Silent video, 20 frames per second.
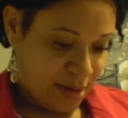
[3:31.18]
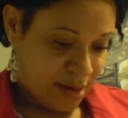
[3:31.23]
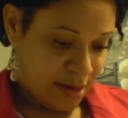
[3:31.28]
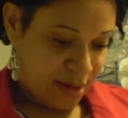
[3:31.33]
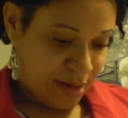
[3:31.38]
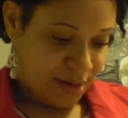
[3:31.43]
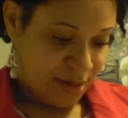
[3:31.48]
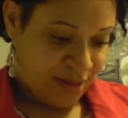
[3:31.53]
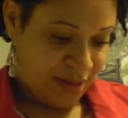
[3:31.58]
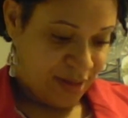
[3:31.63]

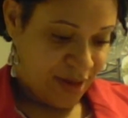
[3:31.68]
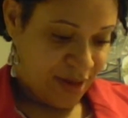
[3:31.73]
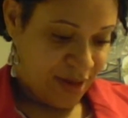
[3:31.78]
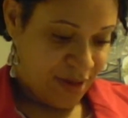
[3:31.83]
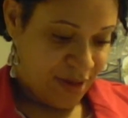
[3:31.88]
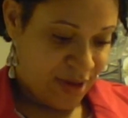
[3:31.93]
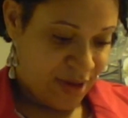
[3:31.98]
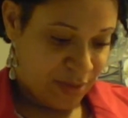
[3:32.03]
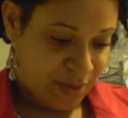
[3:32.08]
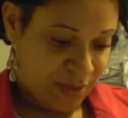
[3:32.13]
I thought
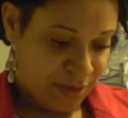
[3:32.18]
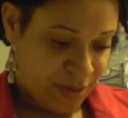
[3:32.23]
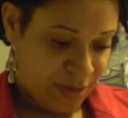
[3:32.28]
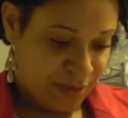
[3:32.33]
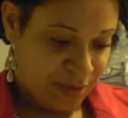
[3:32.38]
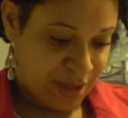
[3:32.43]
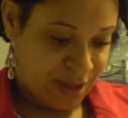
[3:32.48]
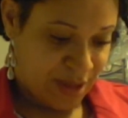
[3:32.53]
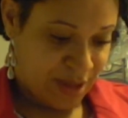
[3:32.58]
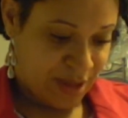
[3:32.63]
they were supposed to
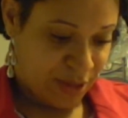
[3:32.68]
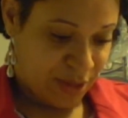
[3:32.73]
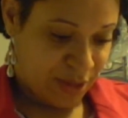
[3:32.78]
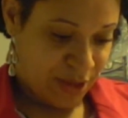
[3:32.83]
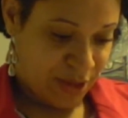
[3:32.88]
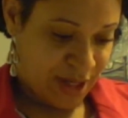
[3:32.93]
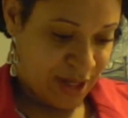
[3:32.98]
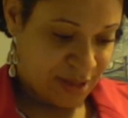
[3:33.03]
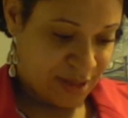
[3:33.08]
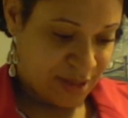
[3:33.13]
be
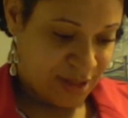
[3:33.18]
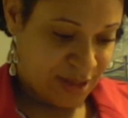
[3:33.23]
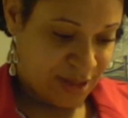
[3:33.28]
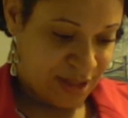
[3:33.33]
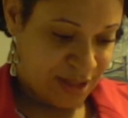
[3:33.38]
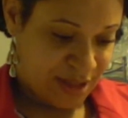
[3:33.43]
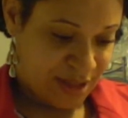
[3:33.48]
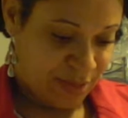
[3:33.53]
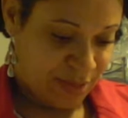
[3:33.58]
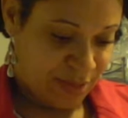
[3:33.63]
AA's because
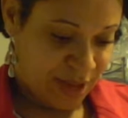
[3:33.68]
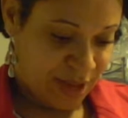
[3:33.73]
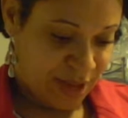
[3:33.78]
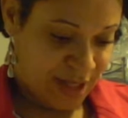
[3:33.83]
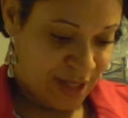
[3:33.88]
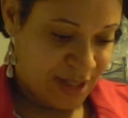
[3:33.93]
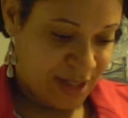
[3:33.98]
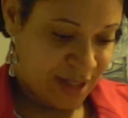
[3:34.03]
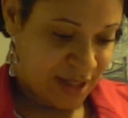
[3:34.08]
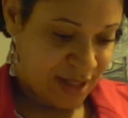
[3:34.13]
the
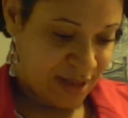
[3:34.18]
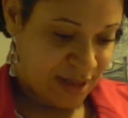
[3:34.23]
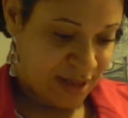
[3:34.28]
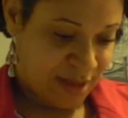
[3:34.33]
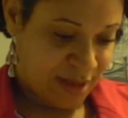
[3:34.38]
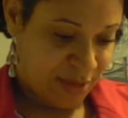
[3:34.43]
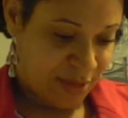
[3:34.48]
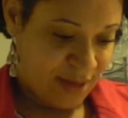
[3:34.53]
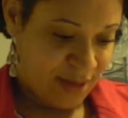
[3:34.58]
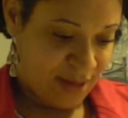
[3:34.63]
thing said
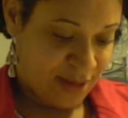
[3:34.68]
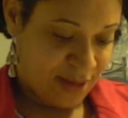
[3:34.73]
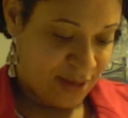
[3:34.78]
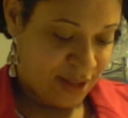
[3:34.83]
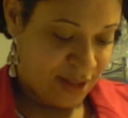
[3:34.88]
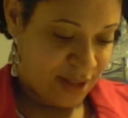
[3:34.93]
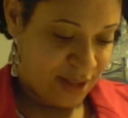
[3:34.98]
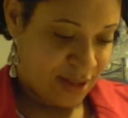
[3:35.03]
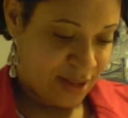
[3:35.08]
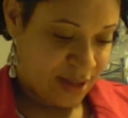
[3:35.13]
AA, but
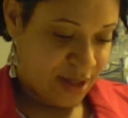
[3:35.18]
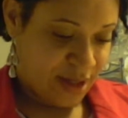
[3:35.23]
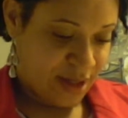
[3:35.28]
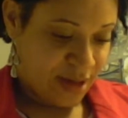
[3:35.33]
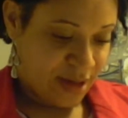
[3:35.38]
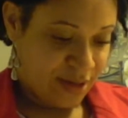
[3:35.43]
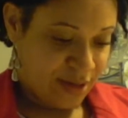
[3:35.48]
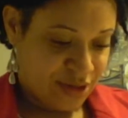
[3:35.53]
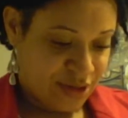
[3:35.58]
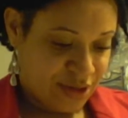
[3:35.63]
then
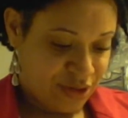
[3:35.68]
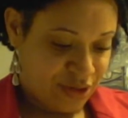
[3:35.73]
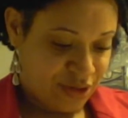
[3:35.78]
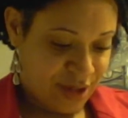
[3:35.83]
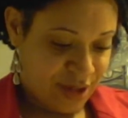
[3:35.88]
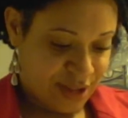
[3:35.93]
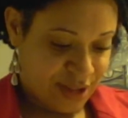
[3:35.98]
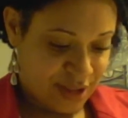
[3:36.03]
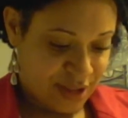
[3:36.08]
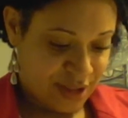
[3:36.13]
the
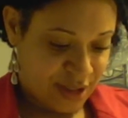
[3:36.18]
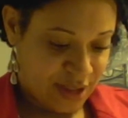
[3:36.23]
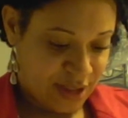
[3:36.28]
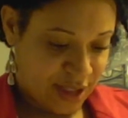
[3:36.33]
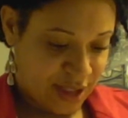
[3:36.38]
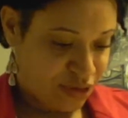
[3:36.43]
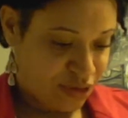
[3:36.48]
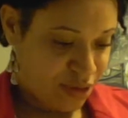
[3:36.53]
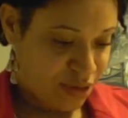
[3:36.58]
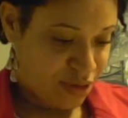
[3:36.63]
instructions say
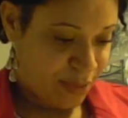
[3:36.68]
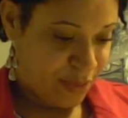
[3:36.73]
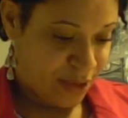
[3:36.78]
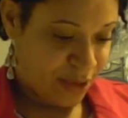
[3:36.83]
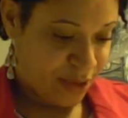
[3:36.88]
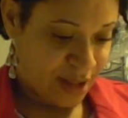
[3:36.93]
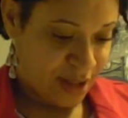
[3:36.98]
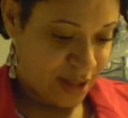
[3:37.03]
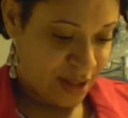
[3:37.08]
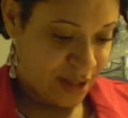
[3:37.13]

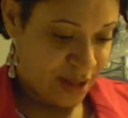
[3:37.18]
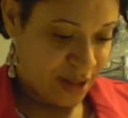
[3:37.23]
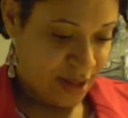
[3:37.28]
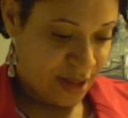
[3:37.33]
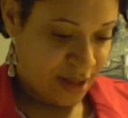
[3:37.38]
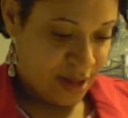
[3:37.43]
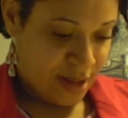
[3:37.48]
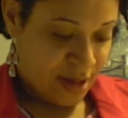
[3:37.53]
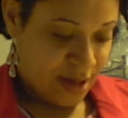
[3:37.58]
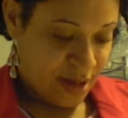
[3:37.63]
AAA.
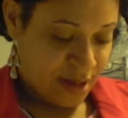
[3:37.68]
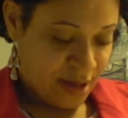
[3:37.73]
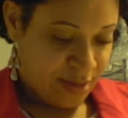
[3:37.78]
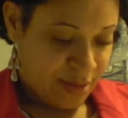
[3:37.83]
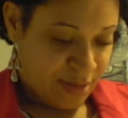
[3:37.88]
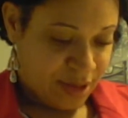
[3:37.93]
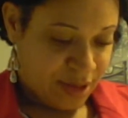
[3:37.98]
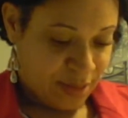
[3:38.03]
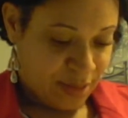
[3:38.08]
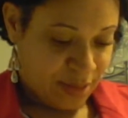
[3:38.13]

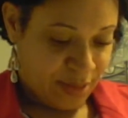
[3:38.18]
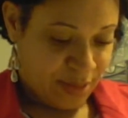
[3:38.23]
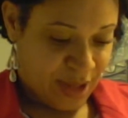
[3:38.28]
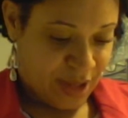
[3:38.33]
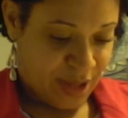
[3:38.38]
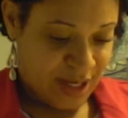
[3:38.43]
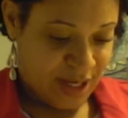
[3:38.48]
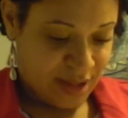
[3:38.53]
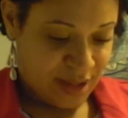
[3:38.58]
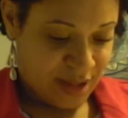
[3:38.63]
But the
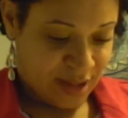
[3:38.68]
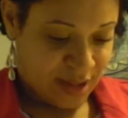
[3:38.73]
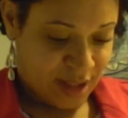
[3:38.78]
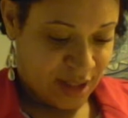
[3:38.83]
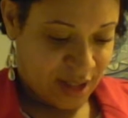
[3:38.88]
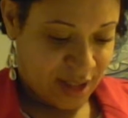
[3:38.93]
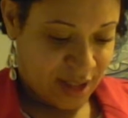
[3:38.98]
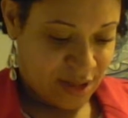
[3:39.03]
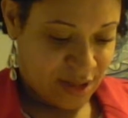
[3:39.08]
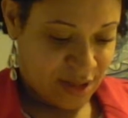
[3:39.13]
plastic thing
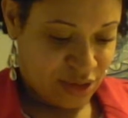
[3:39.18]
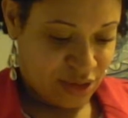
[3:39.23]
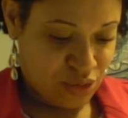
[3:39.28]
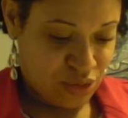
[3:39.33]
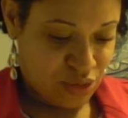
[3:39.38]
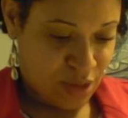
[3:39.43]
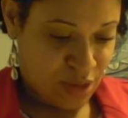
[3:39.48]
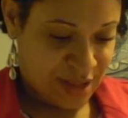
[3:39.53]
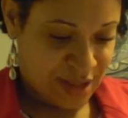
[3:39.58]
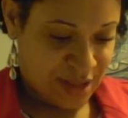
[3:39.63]
had
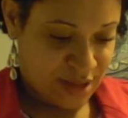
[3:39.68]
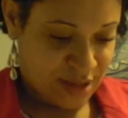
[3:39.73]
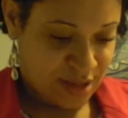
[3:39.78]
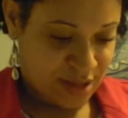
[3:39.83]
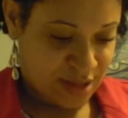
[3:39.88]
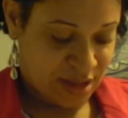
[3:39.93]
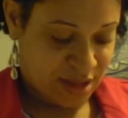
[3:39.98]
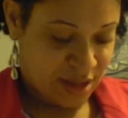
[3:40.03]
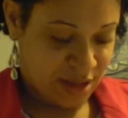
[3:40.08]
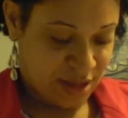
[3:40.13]
2A's.
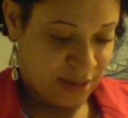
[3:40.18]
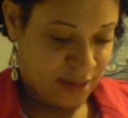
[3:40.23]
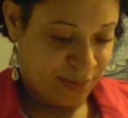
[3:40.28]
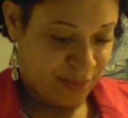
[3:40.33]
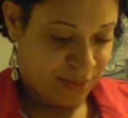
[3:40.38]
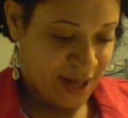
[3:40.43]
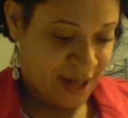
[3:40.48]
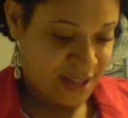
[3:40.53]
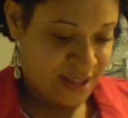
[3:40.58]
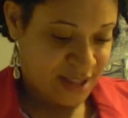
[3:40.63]
This
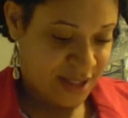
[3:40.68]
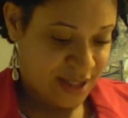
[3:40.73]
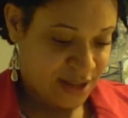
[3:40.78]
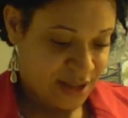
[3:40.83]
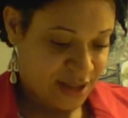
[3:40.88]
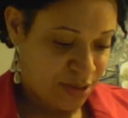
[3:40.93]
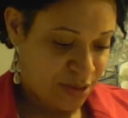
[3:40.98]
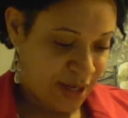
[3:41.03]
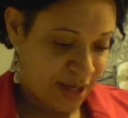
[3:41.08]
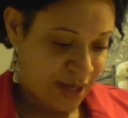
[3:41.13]
box has
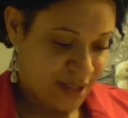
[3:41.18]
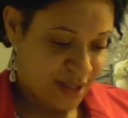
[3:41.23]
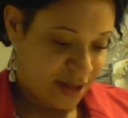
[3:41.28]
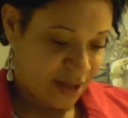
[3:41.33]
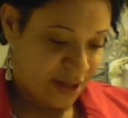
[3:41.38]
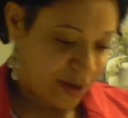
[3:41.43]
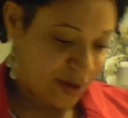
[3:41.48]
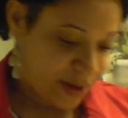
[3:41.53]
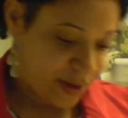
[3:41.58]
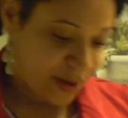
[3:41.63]
2A's
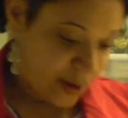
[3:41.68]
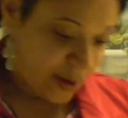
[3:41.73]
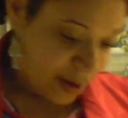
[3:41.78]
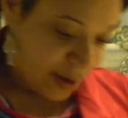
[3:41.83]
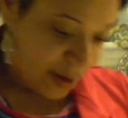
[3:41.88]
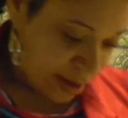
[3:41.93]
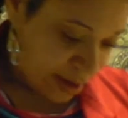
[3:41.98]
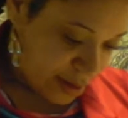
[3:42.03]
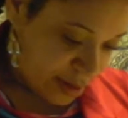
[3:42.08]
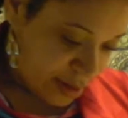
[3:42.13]
on it,
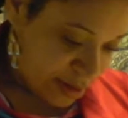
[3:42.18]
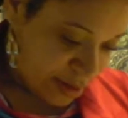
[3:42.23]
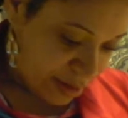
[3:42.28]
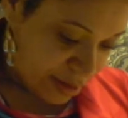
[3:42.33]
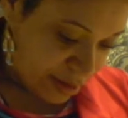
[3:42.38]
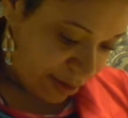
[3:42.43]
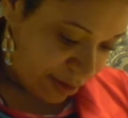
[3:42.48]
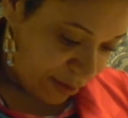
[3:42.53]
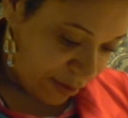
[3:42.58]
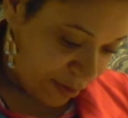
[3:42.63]
so
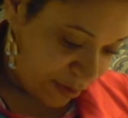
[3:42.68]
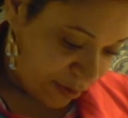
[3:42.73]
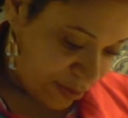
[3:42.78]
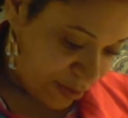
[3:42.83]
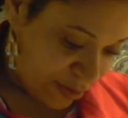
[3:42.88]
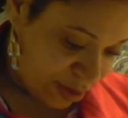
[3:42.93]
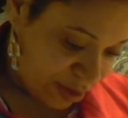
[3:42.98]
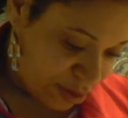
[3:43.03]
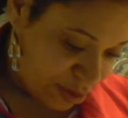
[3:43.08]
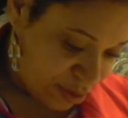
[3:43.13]
I don't know if you
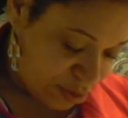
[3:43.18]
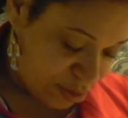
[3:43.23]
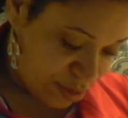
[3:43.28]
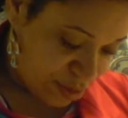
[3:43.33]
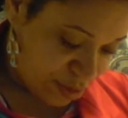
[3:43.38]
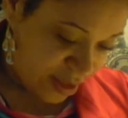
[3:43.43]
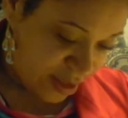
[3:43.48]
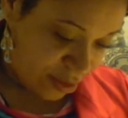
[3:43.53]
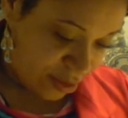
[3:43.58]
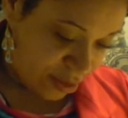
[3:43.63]
can use
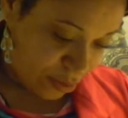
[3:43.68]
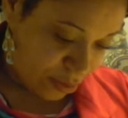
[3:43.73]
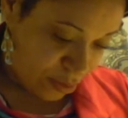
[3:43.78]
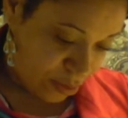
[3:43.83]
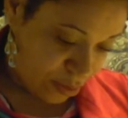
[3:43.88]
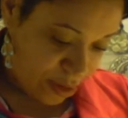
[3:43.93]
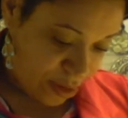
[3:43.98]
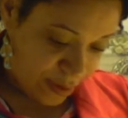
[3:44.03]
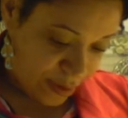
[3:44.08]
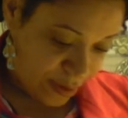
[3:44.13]
either
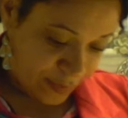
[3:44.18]
or